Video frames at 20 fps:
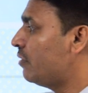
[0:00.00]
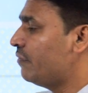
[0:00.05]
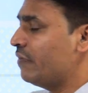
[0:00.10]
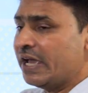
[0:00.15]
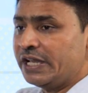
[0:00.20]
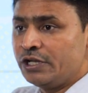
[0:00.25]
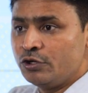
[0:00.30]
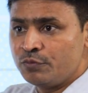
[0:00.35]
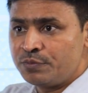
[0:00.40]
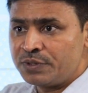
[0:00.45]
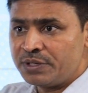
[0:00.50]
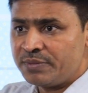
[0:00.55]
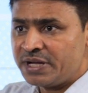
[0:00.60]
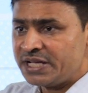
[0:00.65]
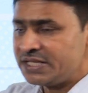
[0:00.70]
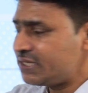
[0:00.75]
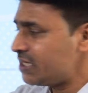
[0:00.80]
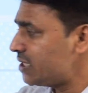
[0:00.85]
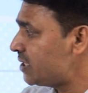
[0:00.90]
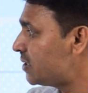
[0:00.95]
a value
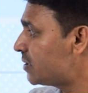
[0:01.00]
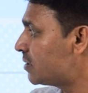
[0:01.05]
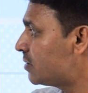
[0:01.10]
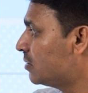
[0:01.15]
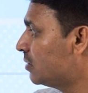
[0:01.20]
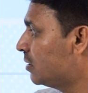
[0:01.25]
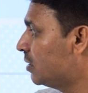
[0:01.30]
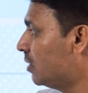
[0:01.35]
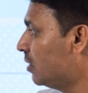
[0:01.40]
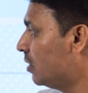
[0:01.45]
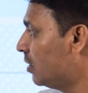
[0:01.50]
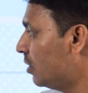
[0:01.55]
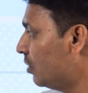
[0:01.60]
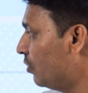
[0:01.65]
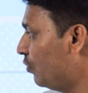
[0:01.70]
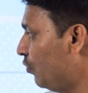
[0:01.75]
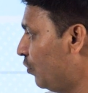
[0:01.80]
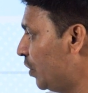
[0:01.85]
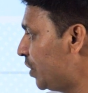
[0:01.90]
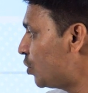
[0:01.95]
premises
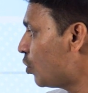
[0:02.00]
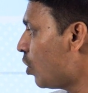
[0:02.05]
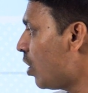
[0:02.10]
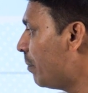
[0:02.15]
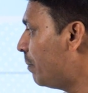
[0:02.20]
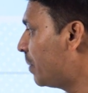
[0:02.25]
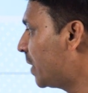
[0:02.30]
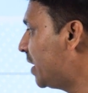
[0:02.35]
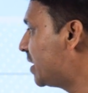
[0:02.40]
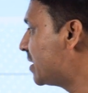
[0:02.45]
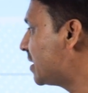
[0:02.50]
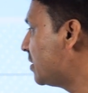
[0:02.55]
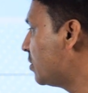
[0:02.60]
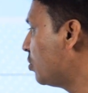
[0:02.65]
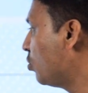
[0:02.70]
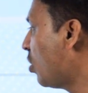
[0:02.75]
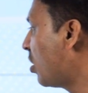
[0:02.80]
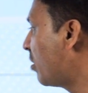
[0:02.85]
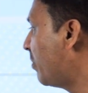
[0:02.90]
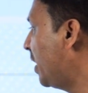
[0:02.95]
which operates as a
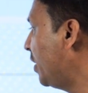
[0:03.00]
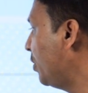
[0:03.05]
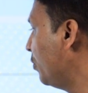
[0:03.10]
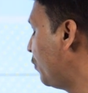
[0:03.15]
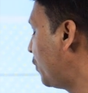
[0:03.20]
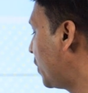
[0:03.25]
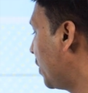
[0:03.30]
normative